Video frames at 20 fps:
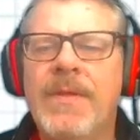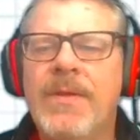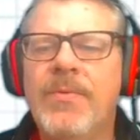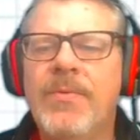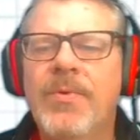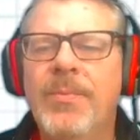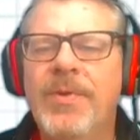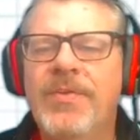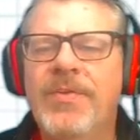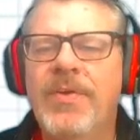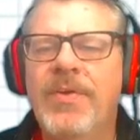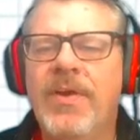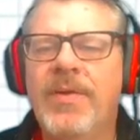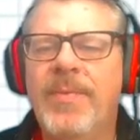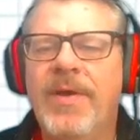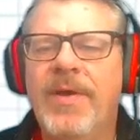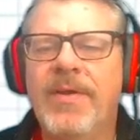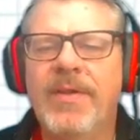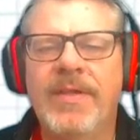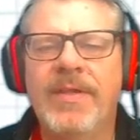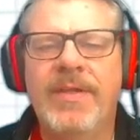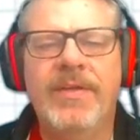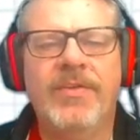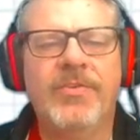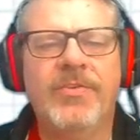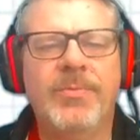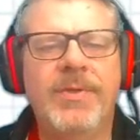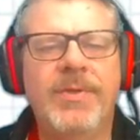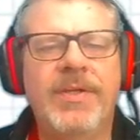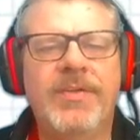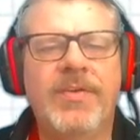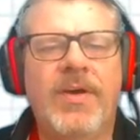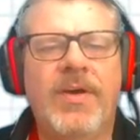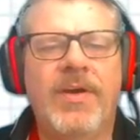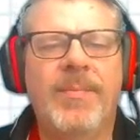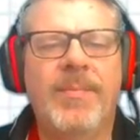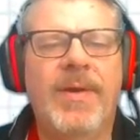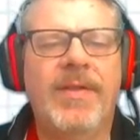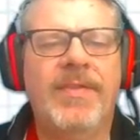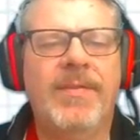When we talk about alleles, we could
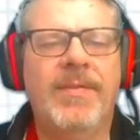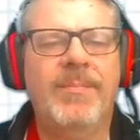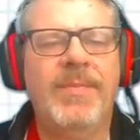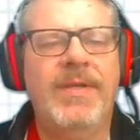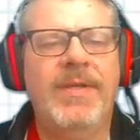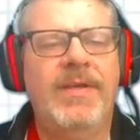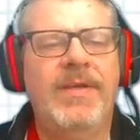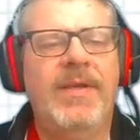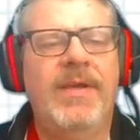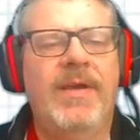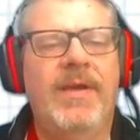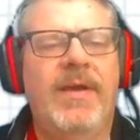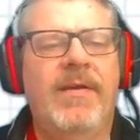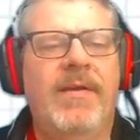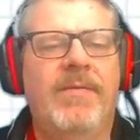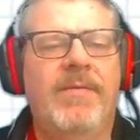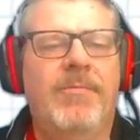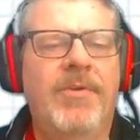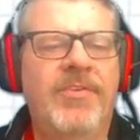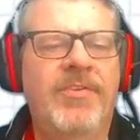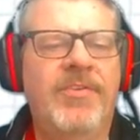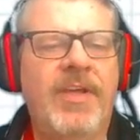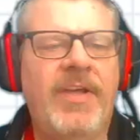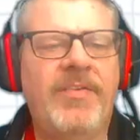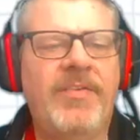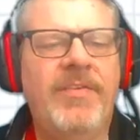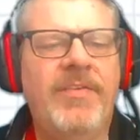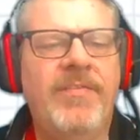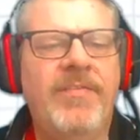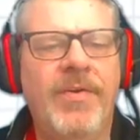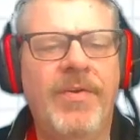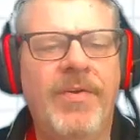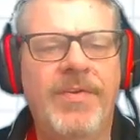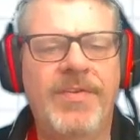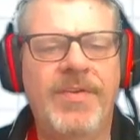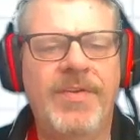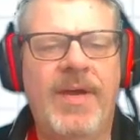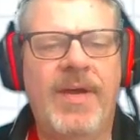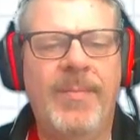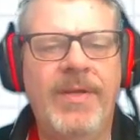talk about them being recessive or
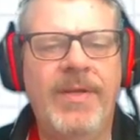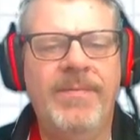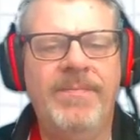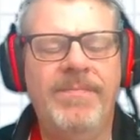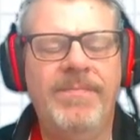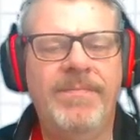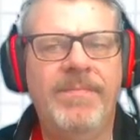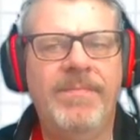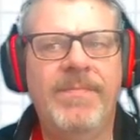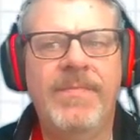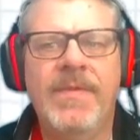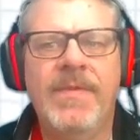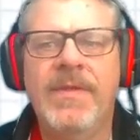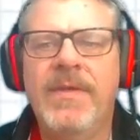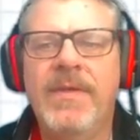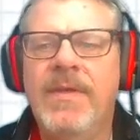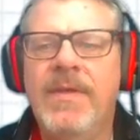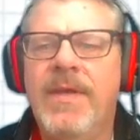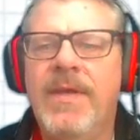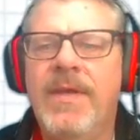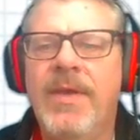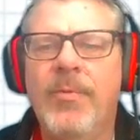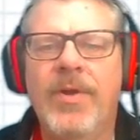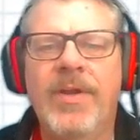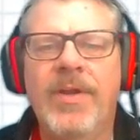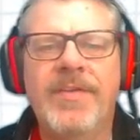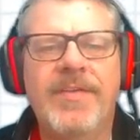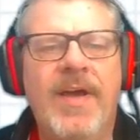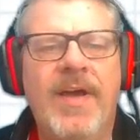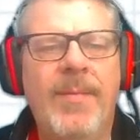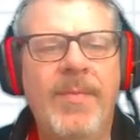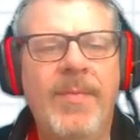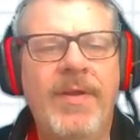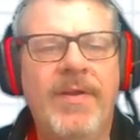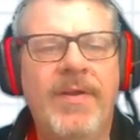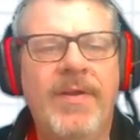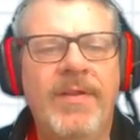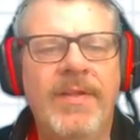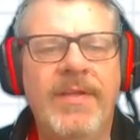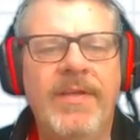dominant. And what a
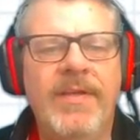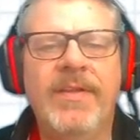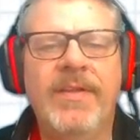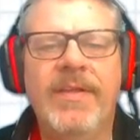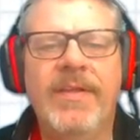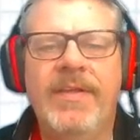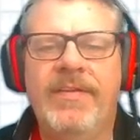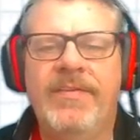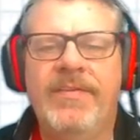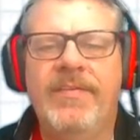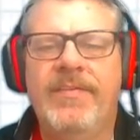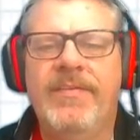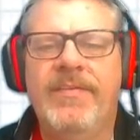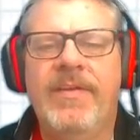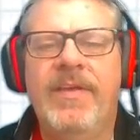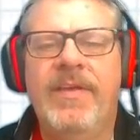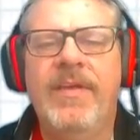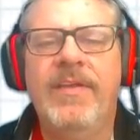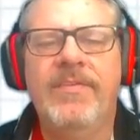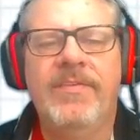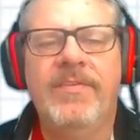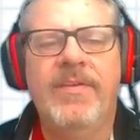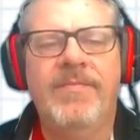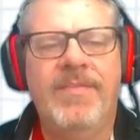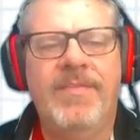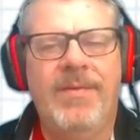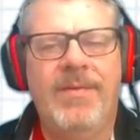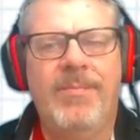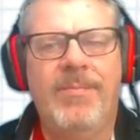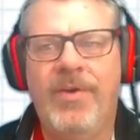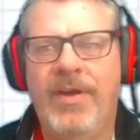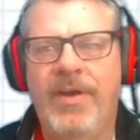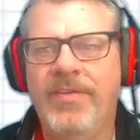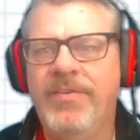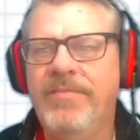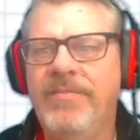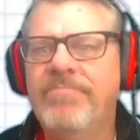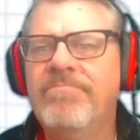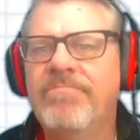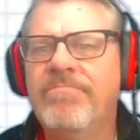dominant allele is if they're
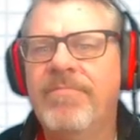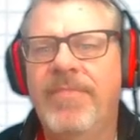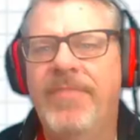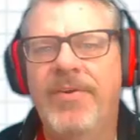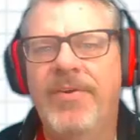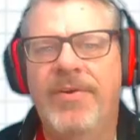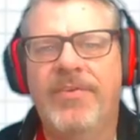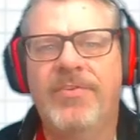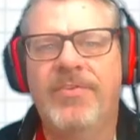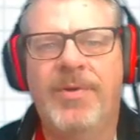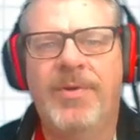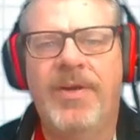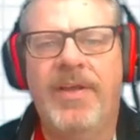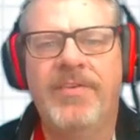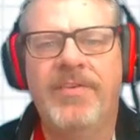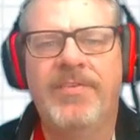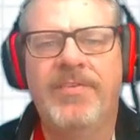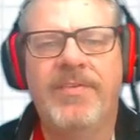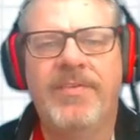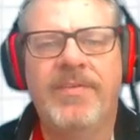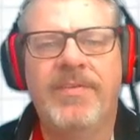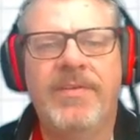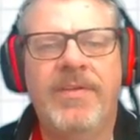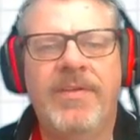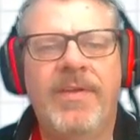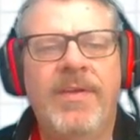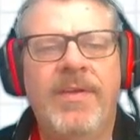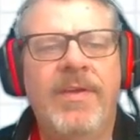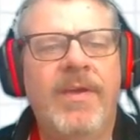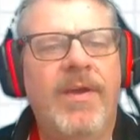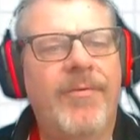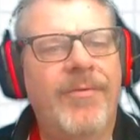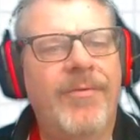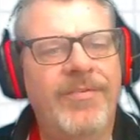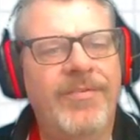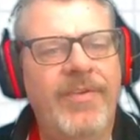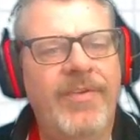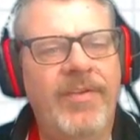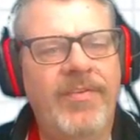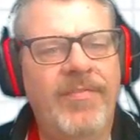present, they're expressed. A
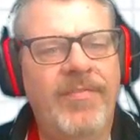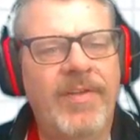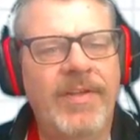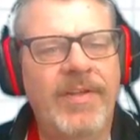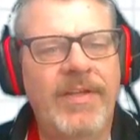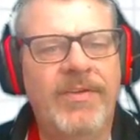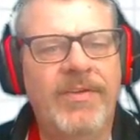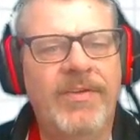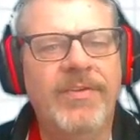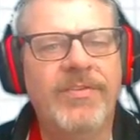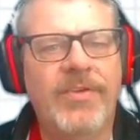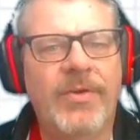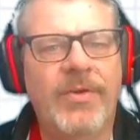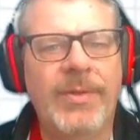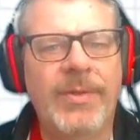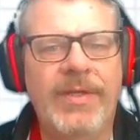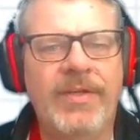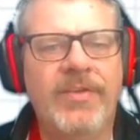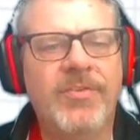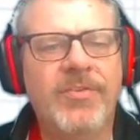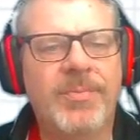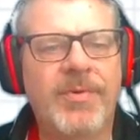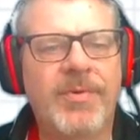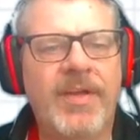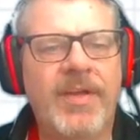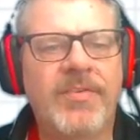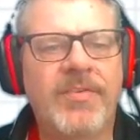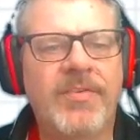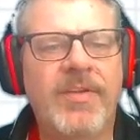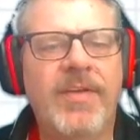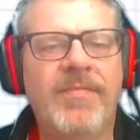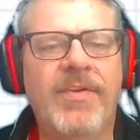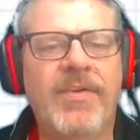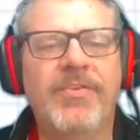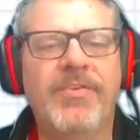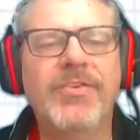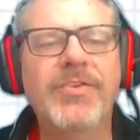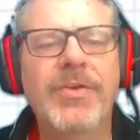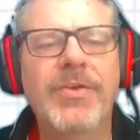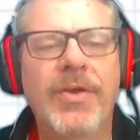recessive allele is only expressed if
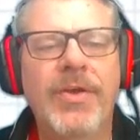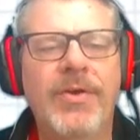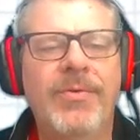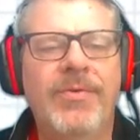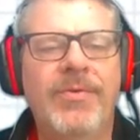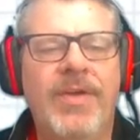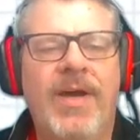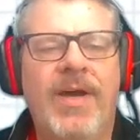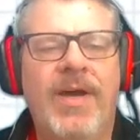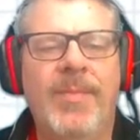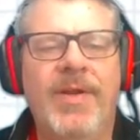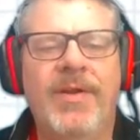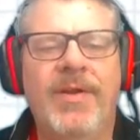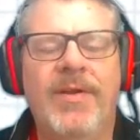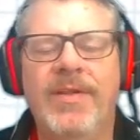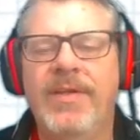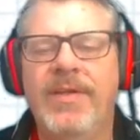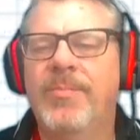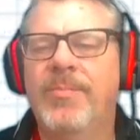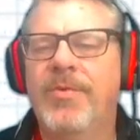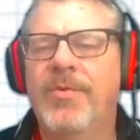there's no dominant allele